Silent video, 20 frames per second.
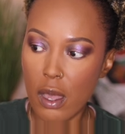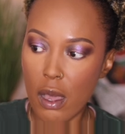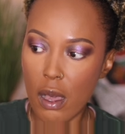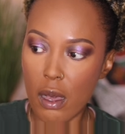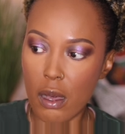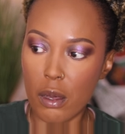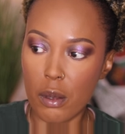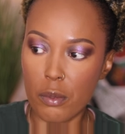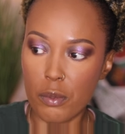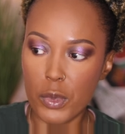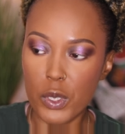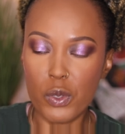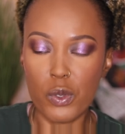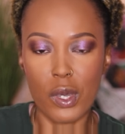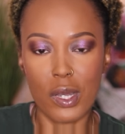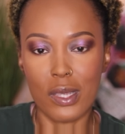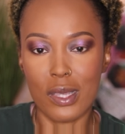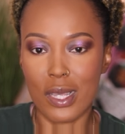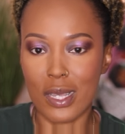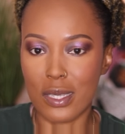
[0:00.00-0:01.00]
um, you know,
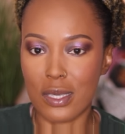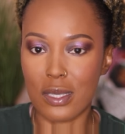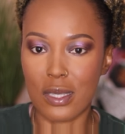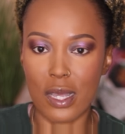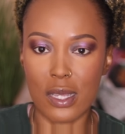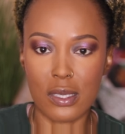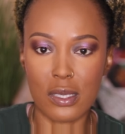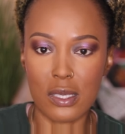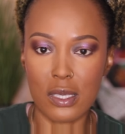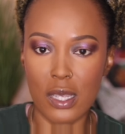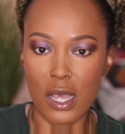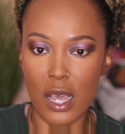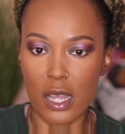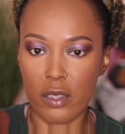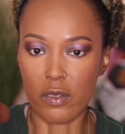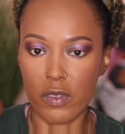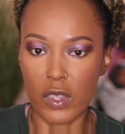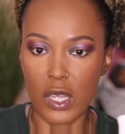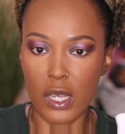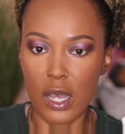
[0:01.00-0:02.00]
unless that's
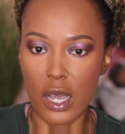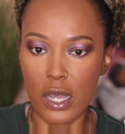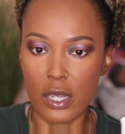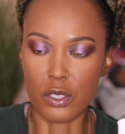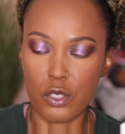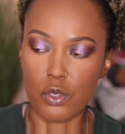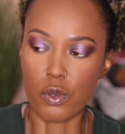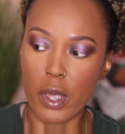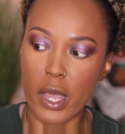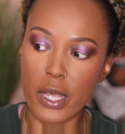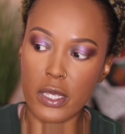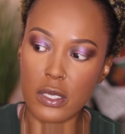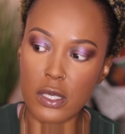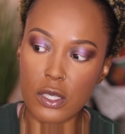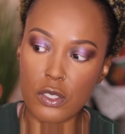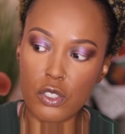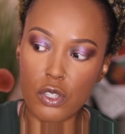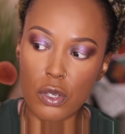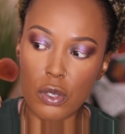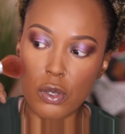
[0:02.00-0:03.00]
kind of the contrast
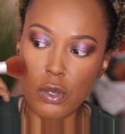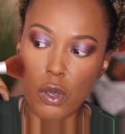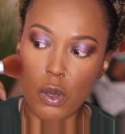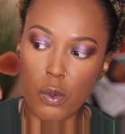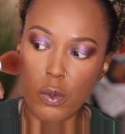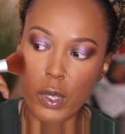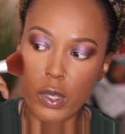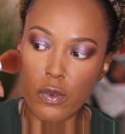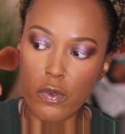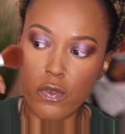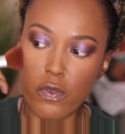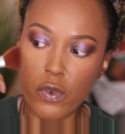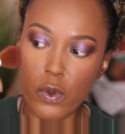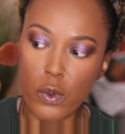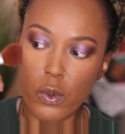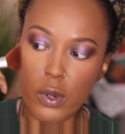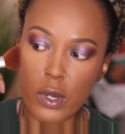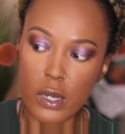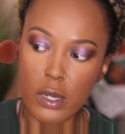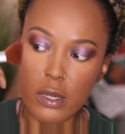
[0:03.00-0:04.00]
that you're going
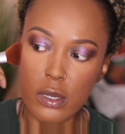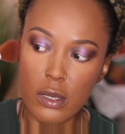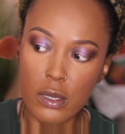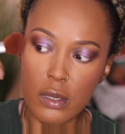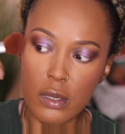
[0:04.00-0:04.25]
for.